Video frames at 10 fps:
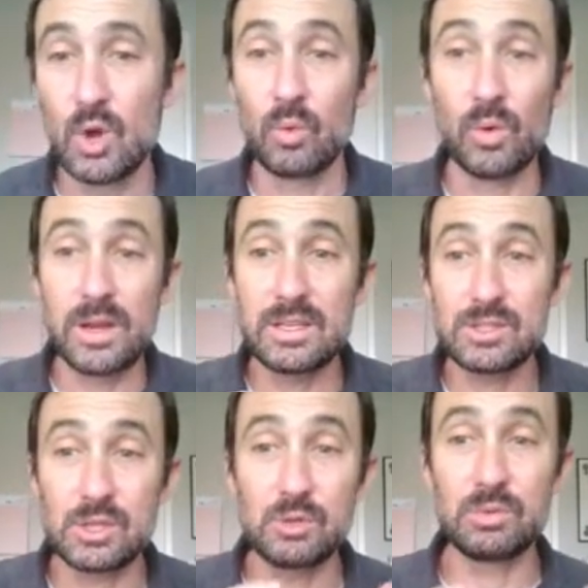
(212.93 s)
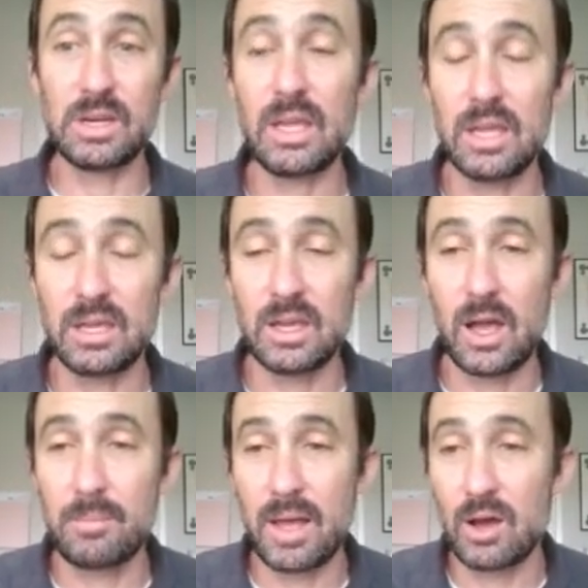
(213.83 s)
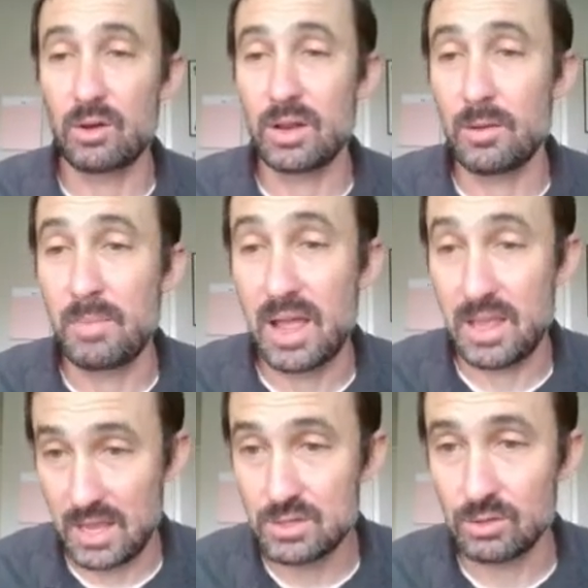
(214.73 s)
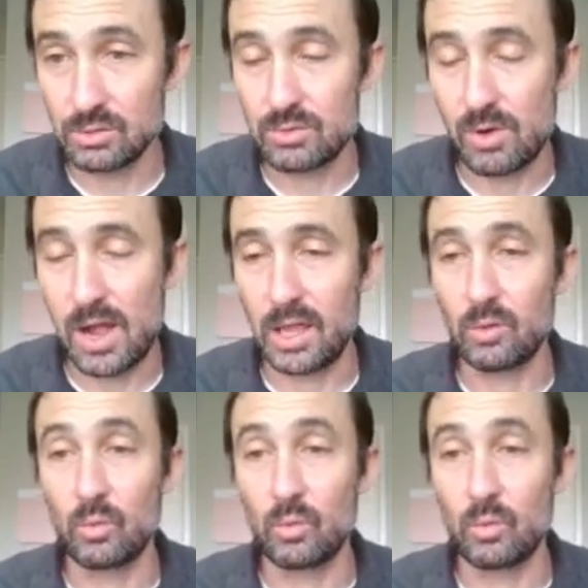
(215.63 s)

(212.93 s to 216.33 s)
What is unique about Maya Angelou's writing?